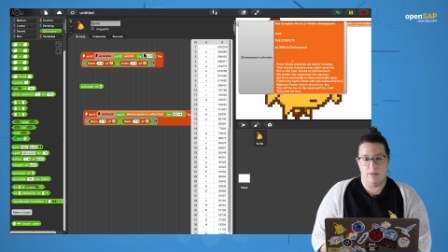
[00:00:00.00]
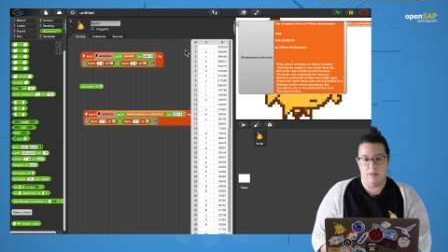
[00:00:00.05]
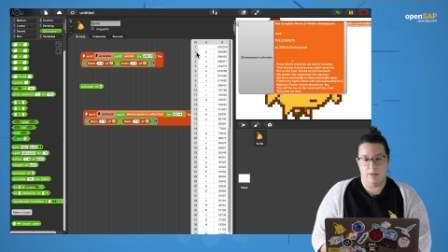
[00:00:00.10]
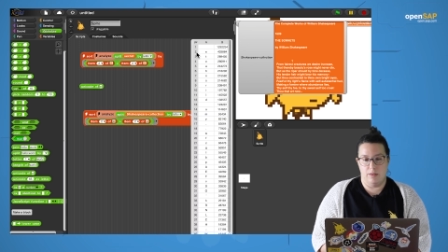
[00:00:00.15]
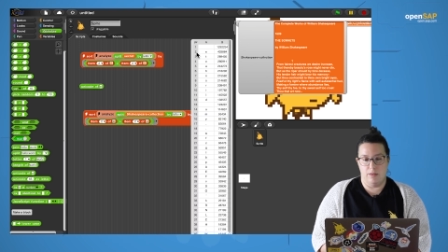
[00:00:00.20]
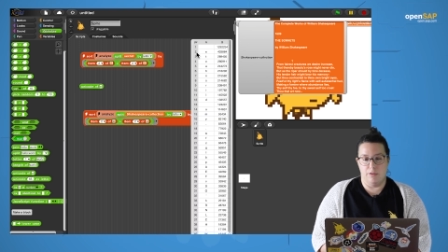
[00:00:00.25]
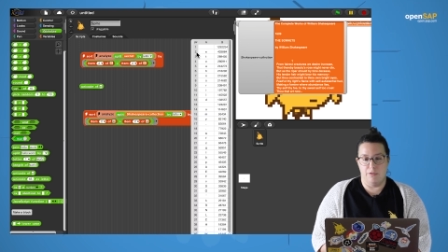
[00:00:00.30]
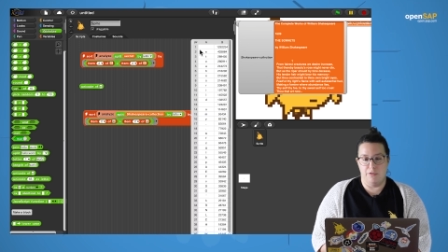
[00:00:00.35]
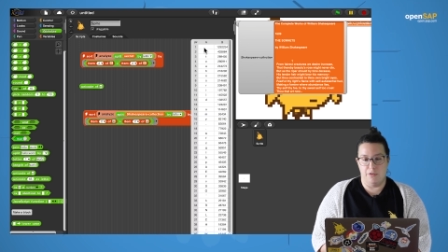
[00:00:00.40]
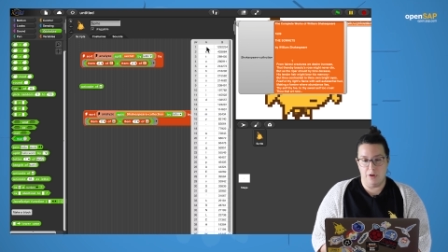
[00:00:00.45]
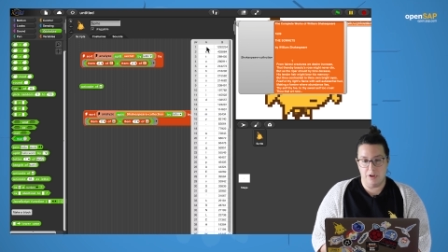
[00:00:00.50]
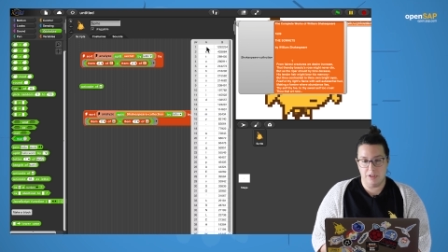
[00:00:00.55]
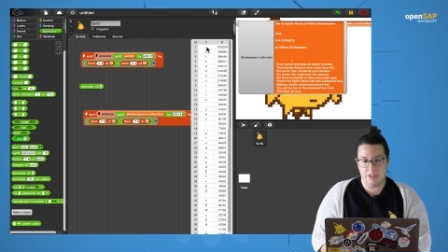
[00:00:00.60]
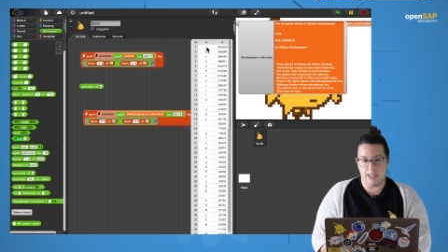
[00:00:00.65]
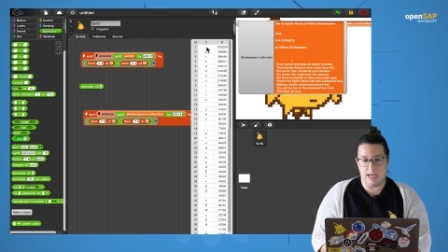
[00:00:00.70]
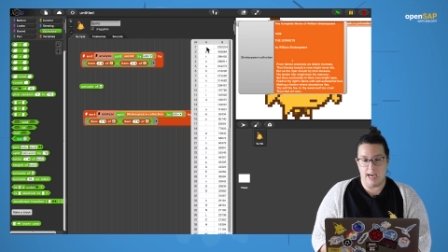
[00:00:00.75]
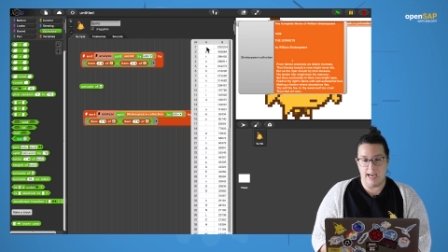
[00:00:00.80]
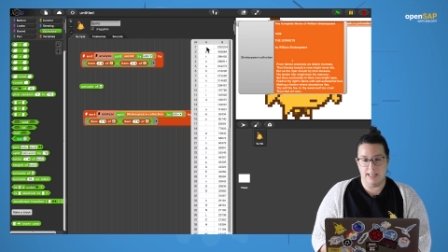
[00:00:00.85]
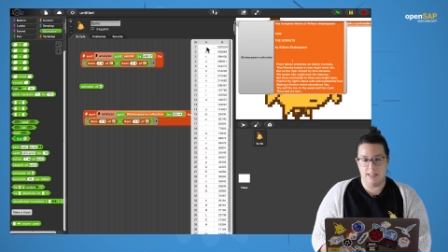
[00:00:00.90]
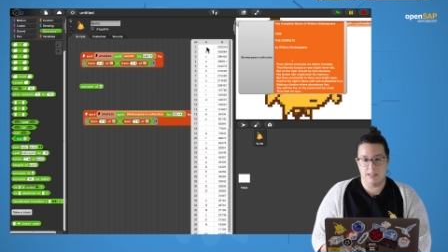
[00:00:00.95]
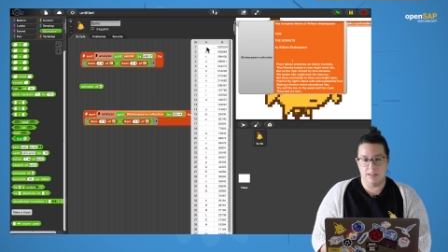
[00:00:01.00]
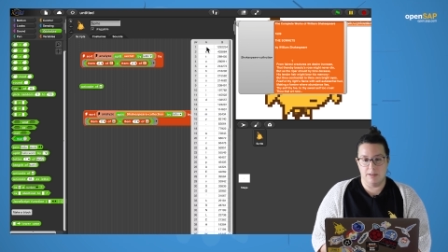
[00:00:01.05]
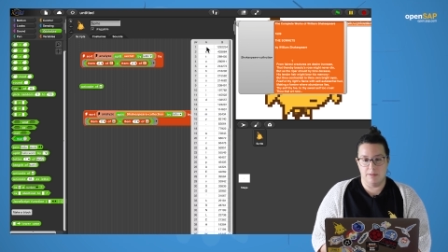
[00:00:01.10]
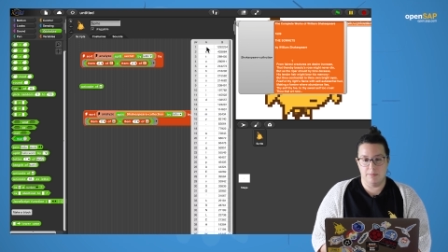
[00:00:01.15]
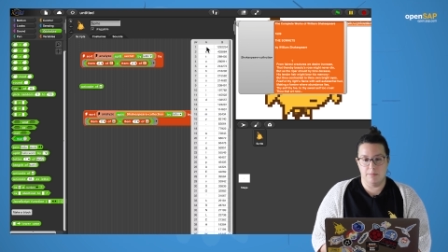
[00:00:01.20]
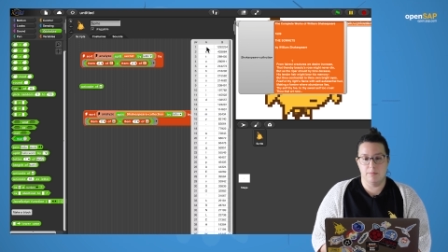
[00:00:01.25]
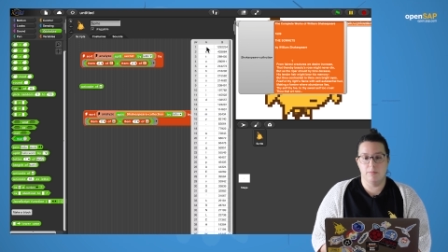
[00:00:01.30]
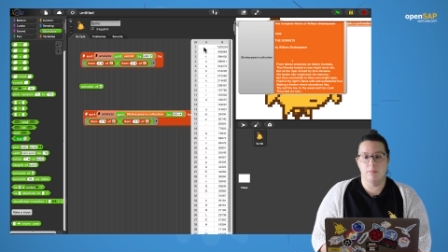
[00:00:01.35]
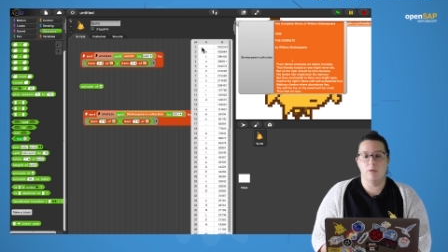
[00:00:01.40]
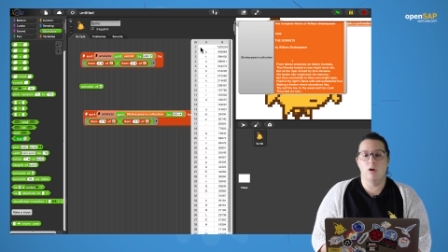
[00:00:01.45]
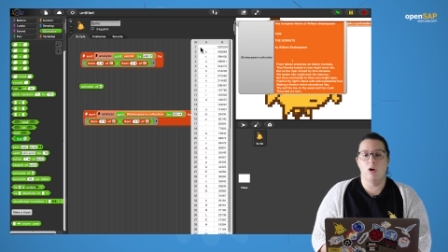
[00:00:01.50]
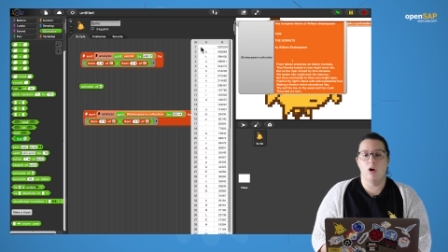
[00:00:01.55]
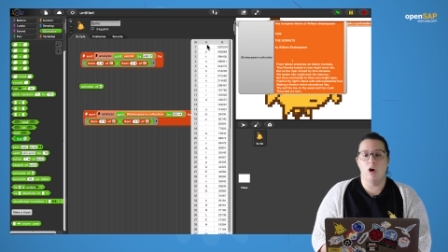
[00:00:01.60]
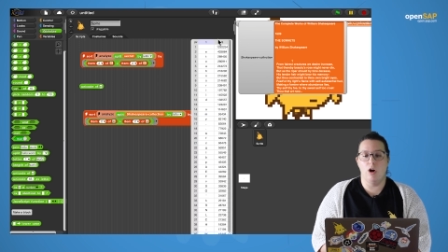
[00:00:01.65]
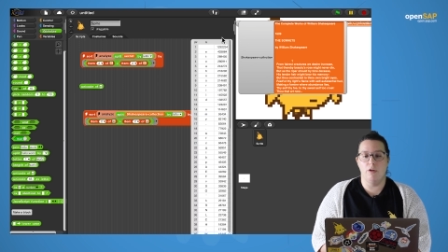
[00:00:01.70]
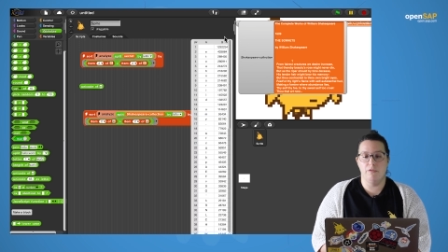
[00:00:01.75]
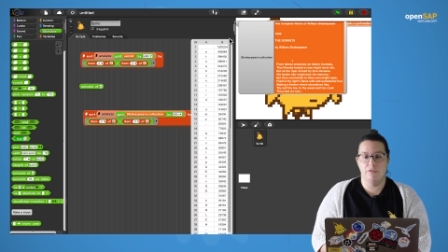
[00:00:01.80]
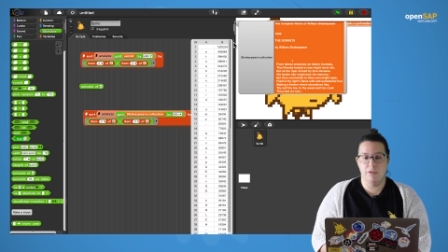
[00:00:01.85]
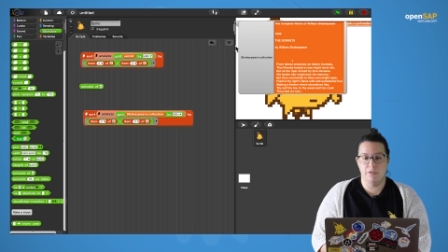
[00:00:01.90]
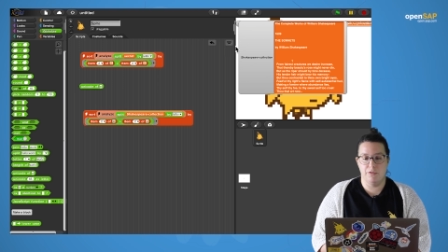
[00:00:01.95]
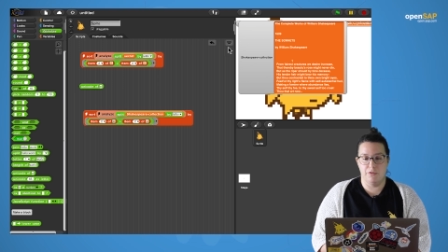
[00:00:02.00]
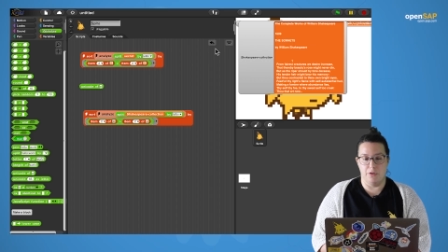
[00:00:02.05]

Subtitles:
the first item of